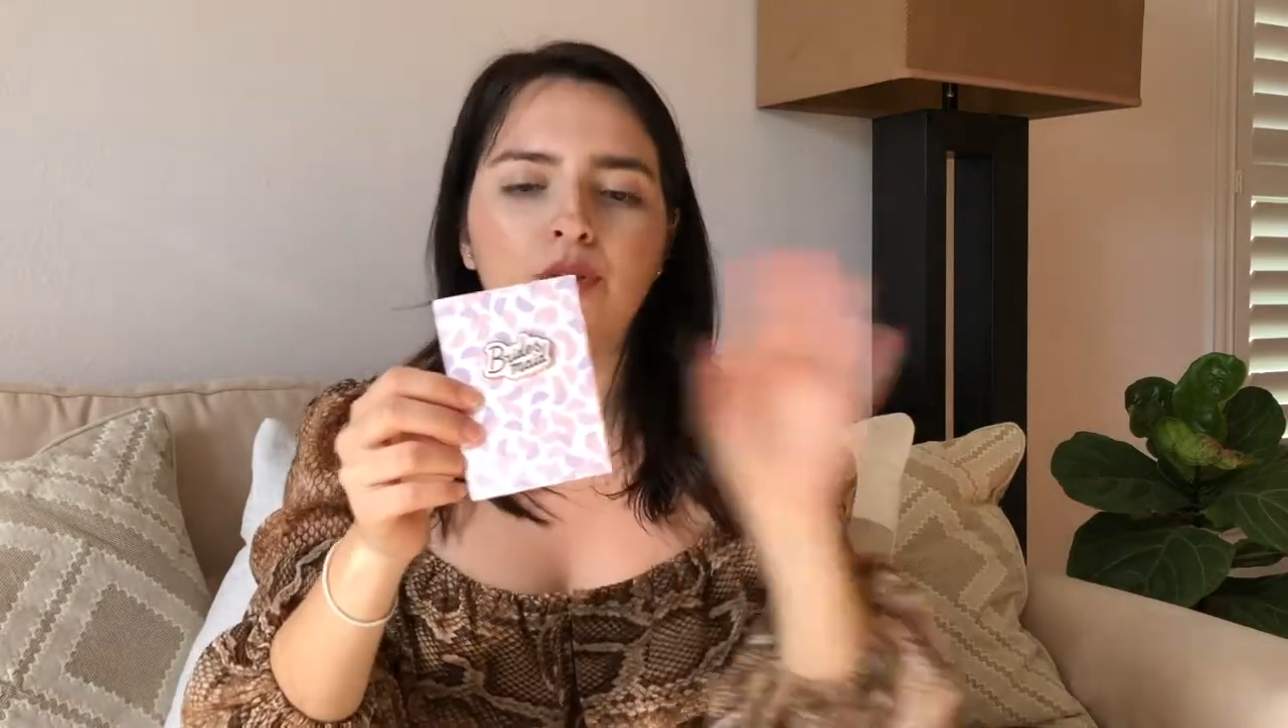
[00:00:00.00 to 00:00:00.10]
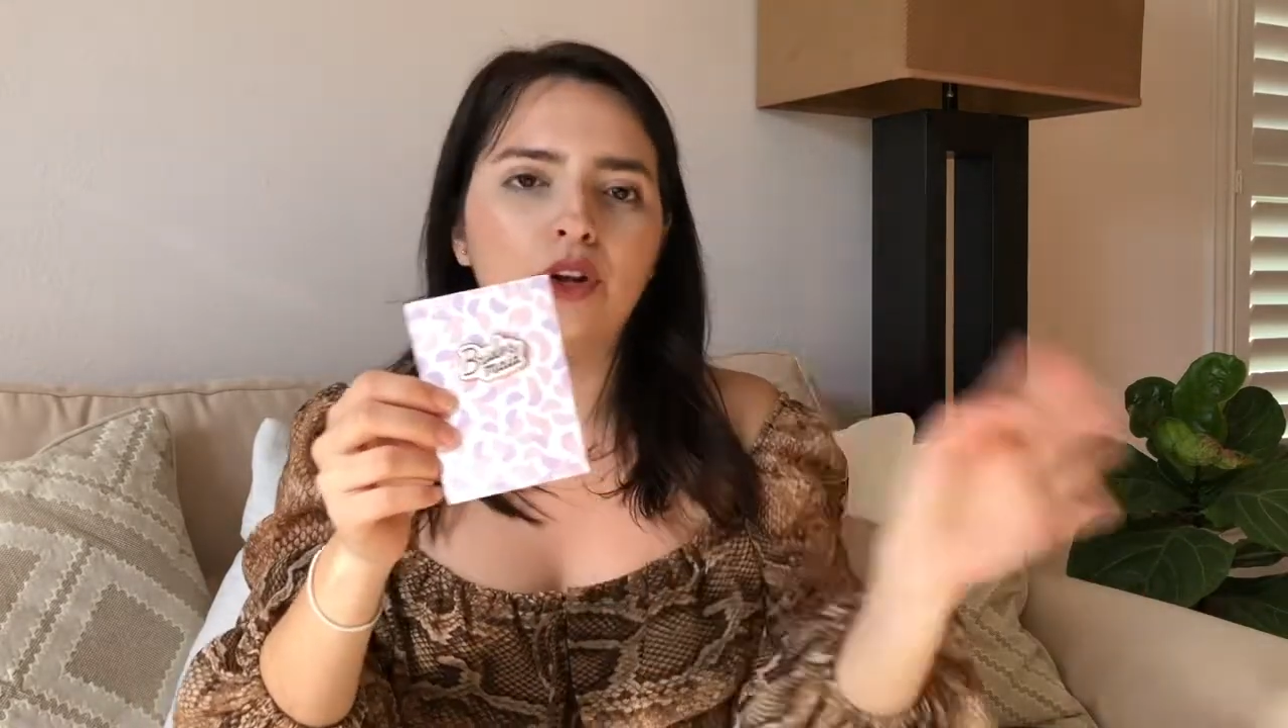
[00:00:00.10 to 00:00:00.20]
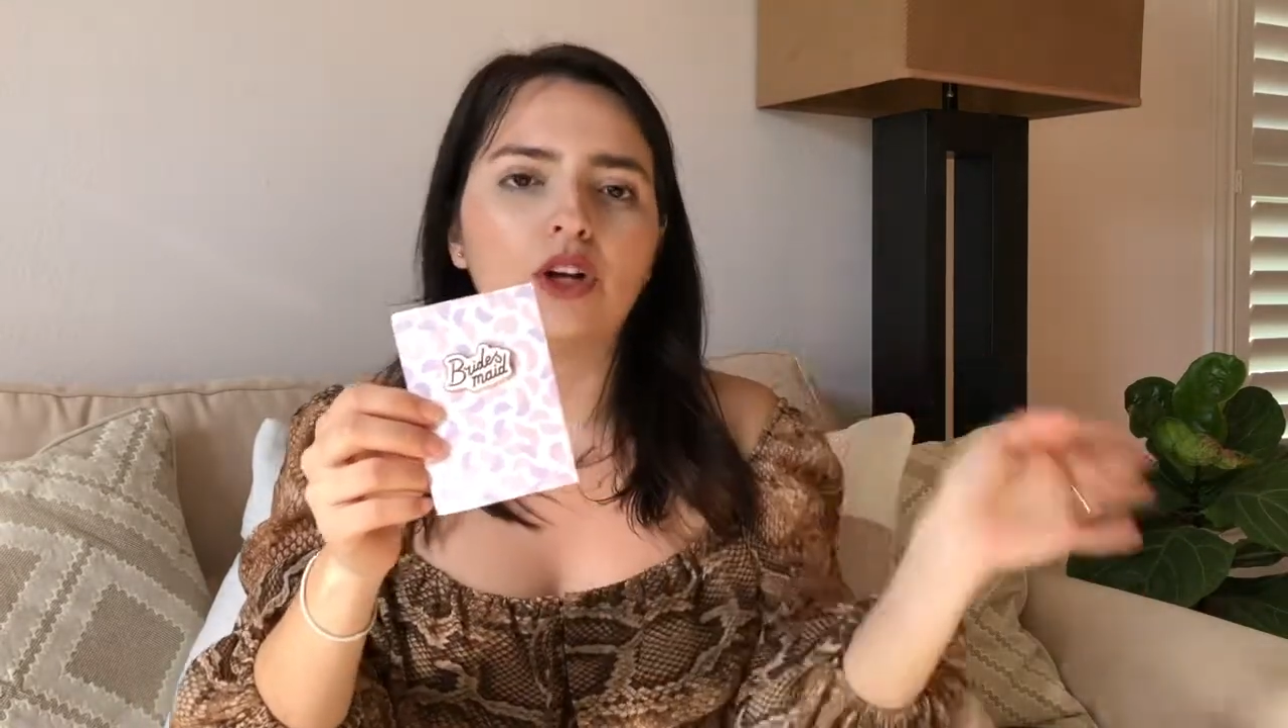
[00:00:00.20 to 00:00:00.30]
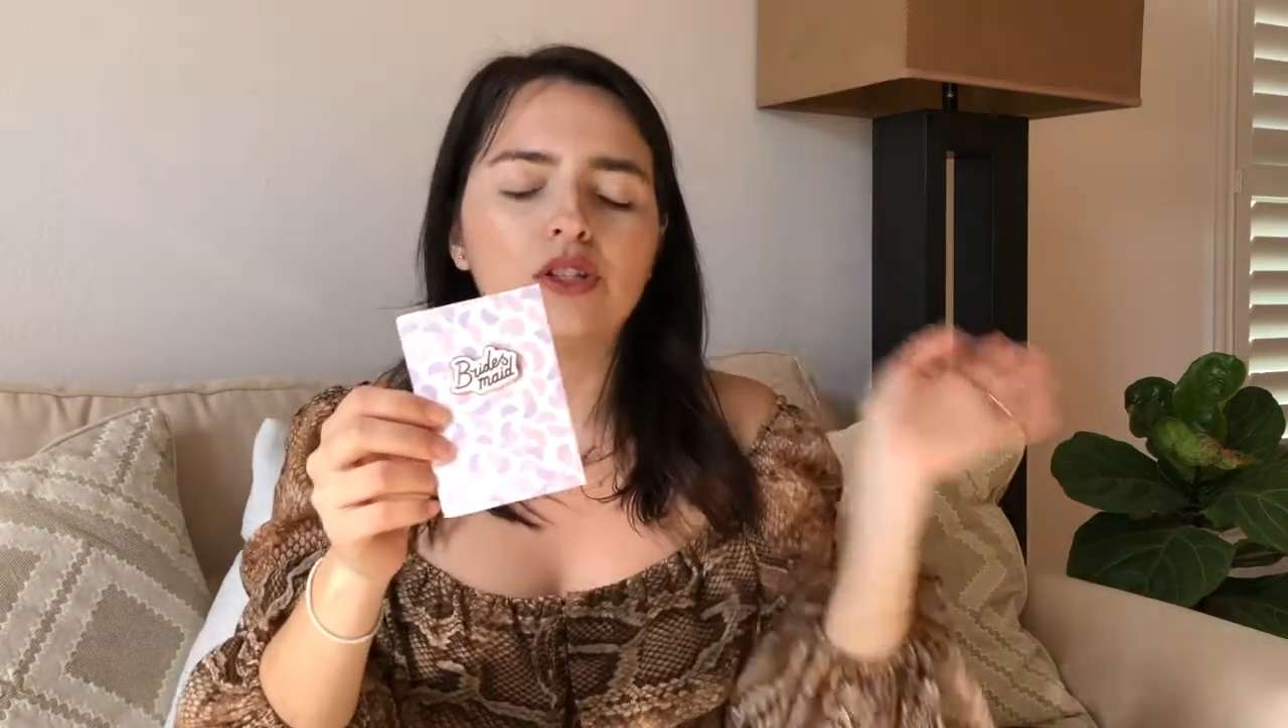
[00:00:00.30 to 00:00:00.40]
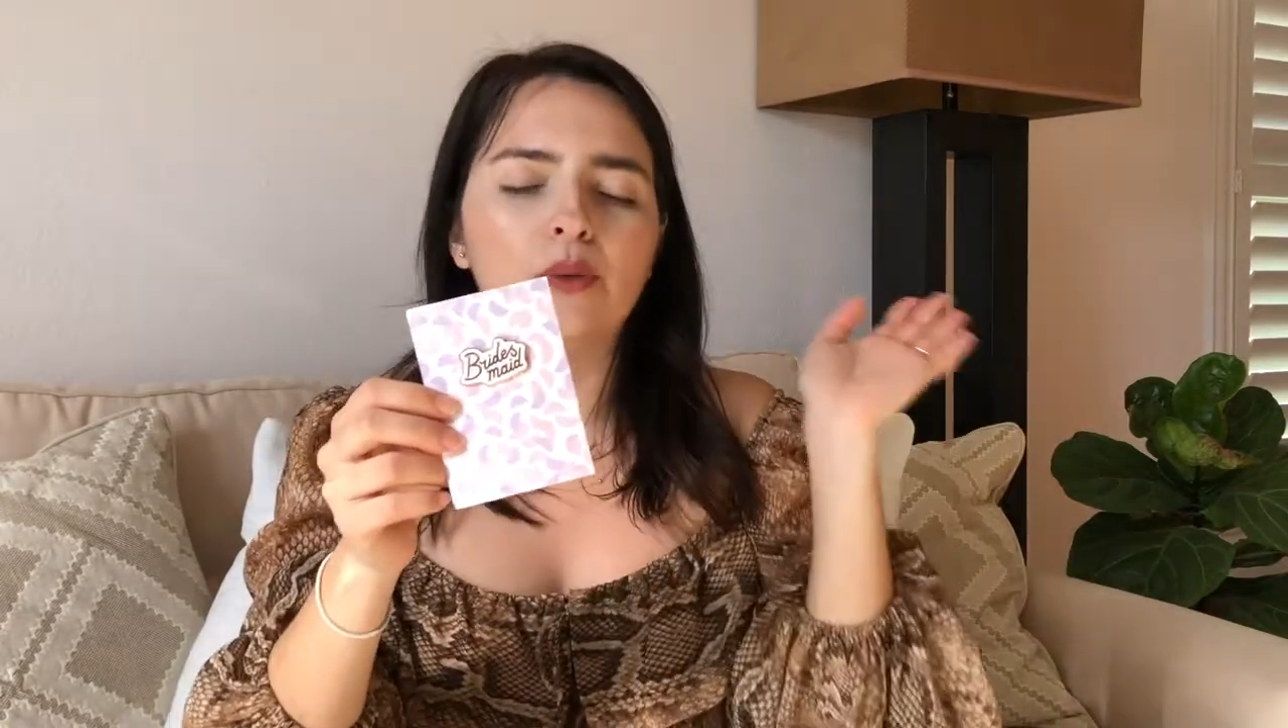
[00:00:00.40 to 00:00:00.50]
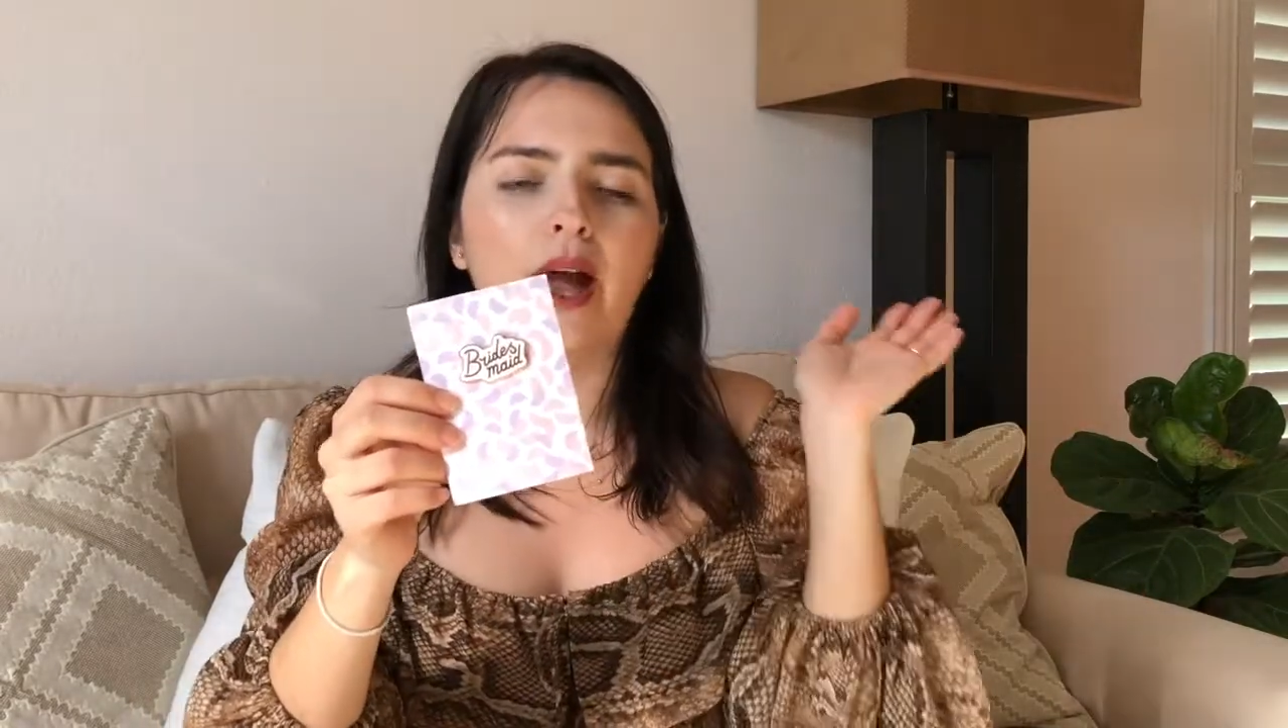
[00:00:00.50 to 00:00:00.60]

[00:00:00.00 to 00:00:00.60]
you can also